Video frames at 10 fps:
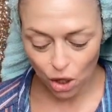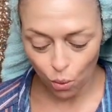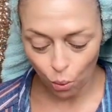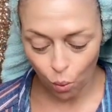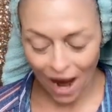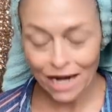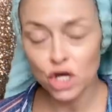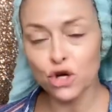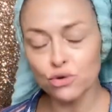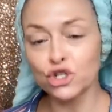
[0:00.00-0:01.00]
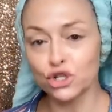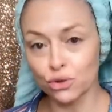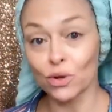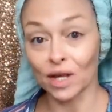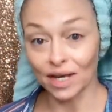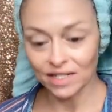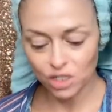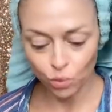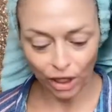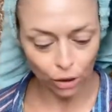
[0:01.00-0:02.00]
when you do
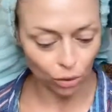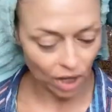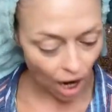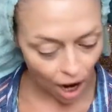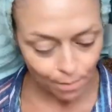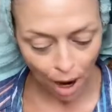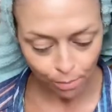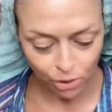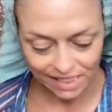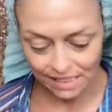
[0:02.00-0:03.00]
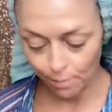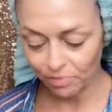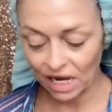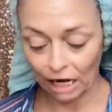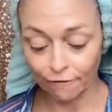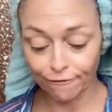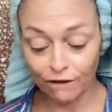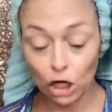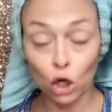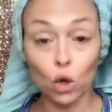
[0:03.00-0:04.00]
this, when you come up with something and
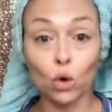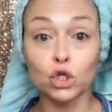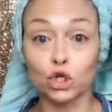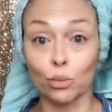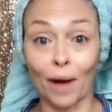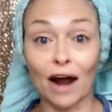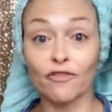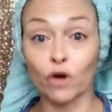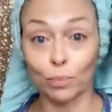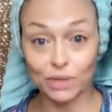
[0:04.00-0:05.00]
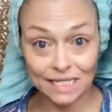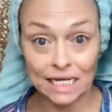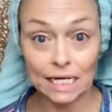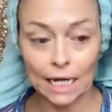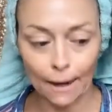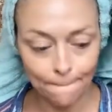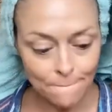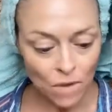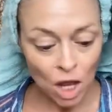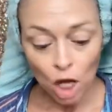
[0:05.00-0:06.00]
fear holds you back from proceeding,
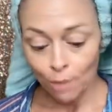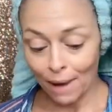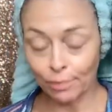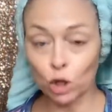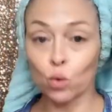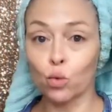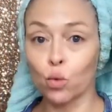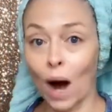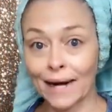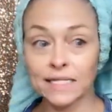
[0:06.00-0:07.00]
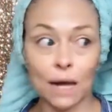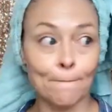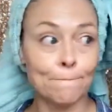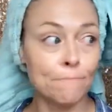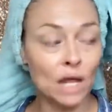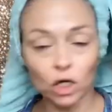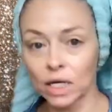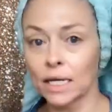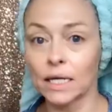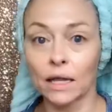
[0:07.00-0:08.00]
maybe you write a
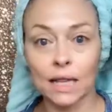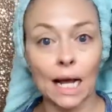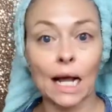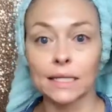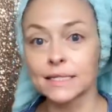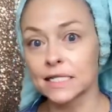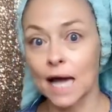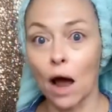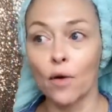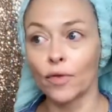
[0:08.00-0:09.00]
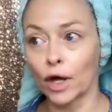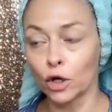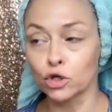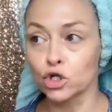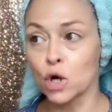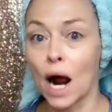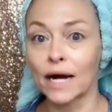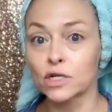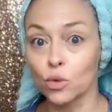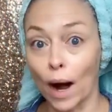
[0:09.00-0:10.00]
million things down that you're
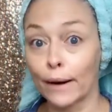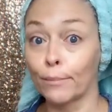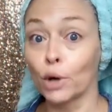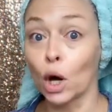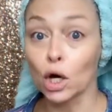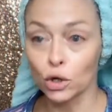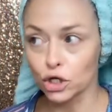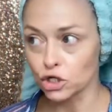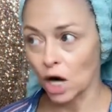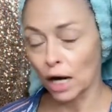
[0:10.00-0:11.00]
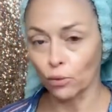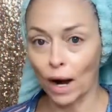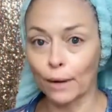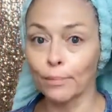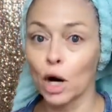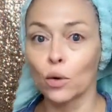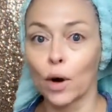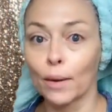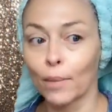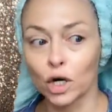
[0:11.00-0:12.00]
trying to write a book, or you're trying to write a
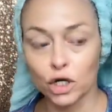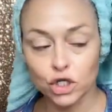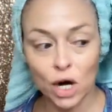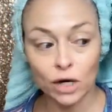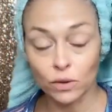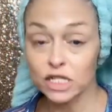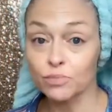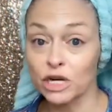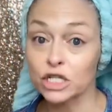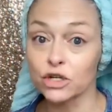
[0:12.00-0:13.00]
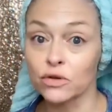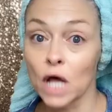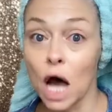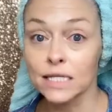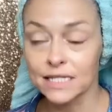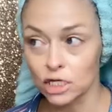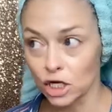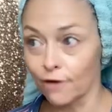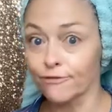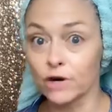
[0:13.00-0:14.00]
poem, or you're trying to express your thoughts, and you
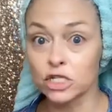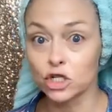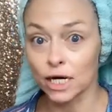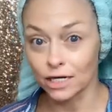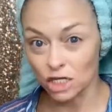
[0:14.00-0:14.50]
get frustrated and you